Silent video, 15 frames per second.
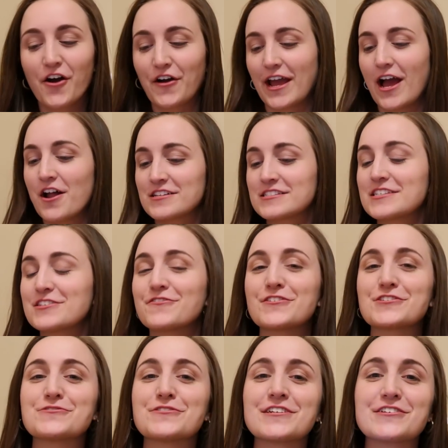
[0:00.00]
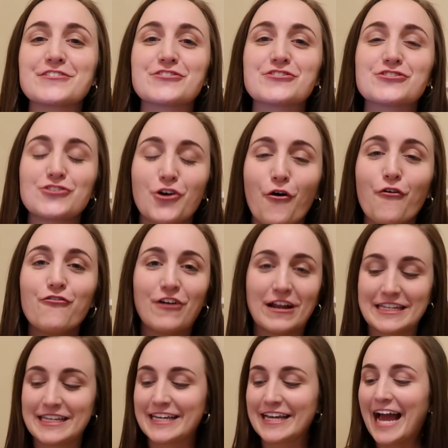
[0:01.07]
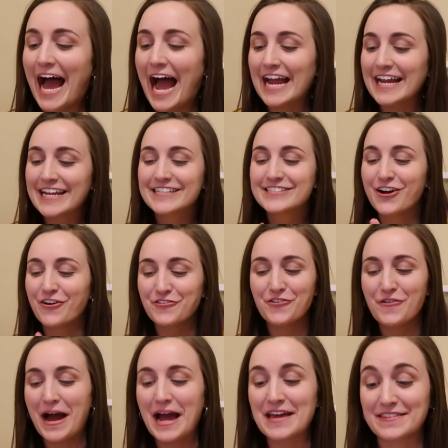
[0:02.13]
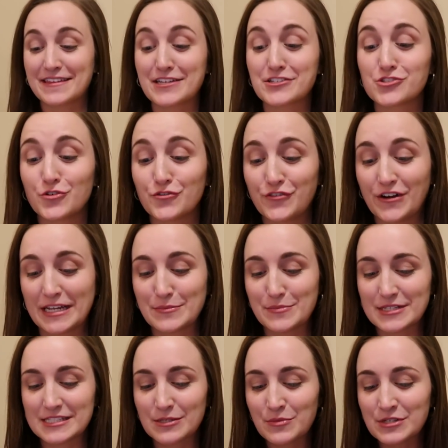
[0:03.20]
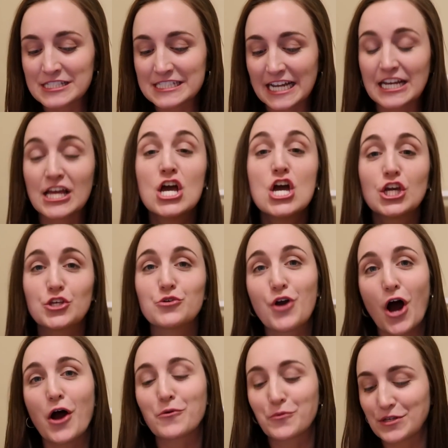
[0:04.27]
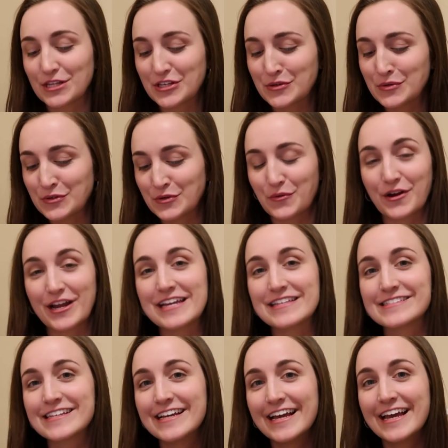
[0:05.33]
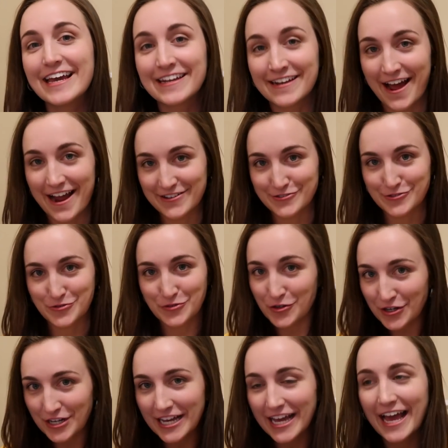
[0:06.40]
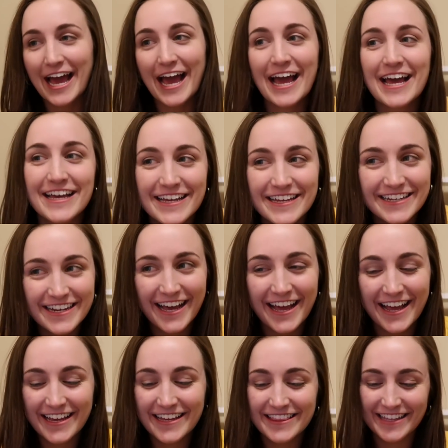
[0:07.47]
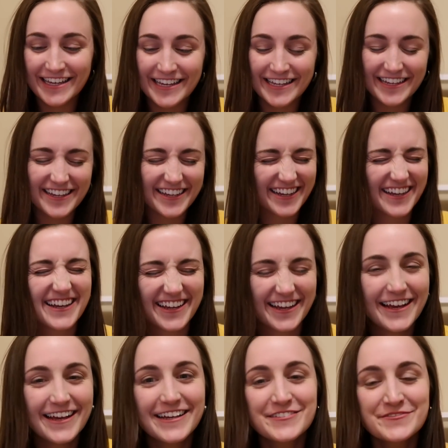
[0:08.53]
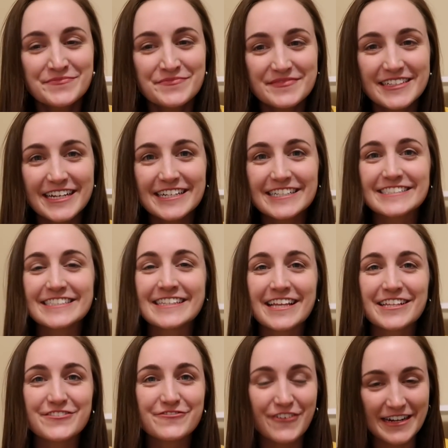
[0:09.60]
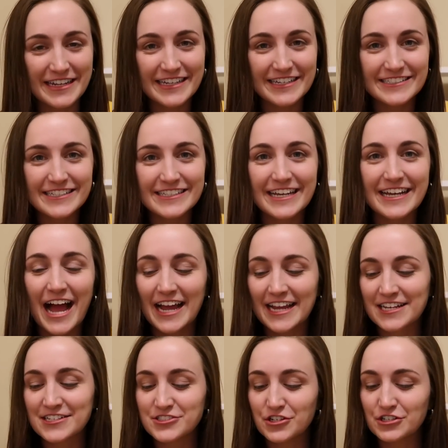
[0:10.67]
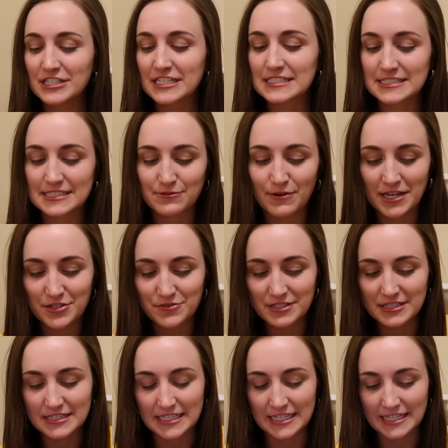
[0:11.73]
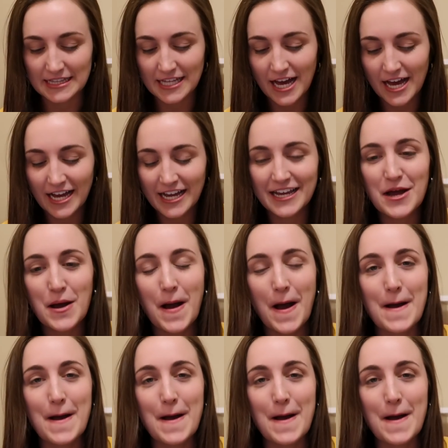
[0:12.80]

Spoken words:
Okay, honestly, the first one is so funny. I don't know why I think it's so funny, but someone said you got really good grades in high school. I just think that's funny because it's like, I can totally see why you would think that,